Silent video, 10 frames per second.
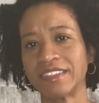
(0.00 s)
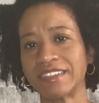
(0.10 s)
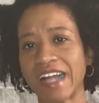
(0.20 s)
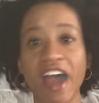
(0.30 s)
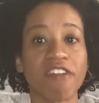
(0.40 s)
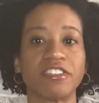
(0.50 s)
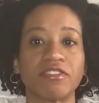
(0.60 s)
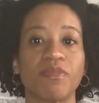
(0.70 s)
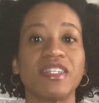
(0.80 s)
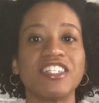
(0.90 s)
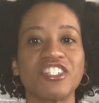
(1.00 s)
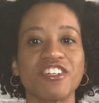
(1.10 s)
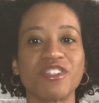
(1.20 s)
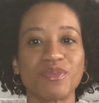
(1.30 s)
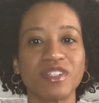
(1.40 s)
I don't know, but this shirt
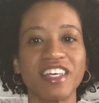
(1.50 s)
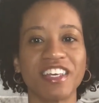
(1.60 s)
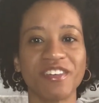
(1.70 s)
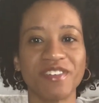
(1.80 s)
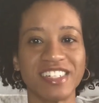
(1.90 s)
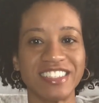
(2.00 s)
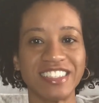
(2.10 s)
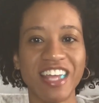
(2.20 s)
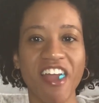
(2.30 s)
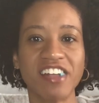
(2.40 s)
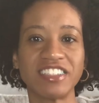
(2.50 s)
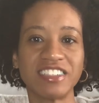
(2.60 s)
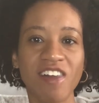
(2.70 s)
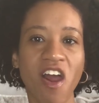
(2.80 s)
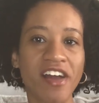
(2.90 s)
is really cute, isn't it?
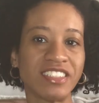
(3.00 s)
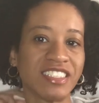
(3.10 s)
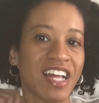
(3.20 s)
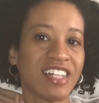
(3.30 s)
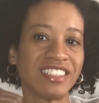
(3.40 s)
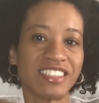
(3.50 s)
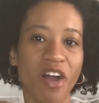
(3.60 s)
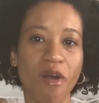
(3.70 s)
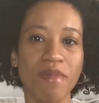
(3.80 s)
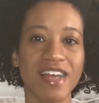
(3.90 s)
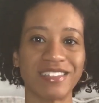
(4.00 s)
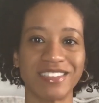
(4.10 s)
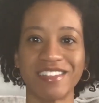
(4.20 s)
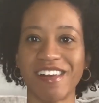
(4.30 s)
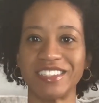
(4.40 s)
Oh my
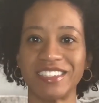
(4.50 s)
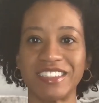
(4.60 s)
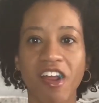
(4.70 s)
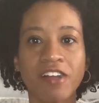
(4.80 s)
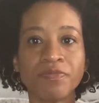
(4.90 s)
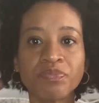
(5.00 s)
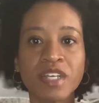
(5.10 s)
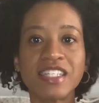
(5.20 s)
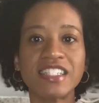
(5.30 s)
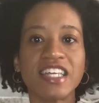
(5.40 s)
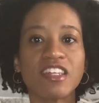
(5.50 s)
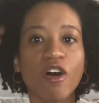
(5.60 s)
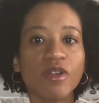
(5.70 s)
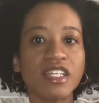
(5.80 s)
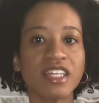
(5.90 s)
gosh. See, the
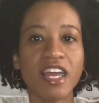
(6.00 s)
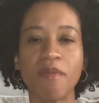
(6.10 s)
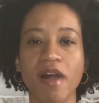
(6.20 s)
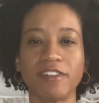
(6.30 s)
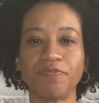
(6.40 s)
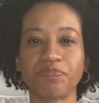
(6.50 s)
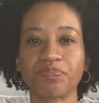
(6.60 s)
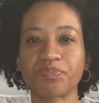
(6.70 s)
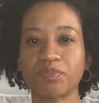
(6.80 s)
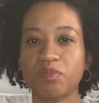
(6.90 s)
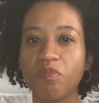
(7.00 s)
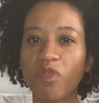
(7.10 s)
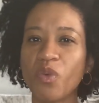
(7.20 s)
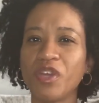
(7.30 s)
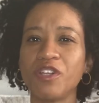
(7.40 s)
only thing about
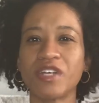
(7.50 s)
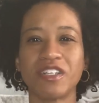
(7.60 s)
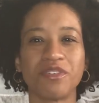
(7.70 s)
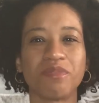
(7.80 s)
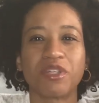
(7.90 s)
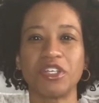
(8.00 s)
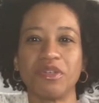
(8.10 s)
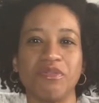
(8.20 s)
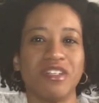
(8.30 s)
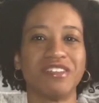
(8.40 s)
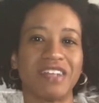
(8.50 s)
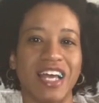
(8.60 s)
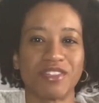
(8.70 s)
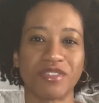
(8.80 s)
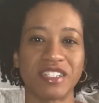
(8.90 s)
when you try to do them cute little
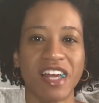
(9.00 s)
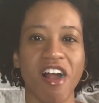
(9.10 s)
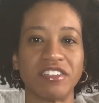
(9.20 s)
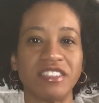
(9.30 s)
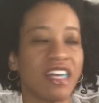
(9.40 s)
natural styles,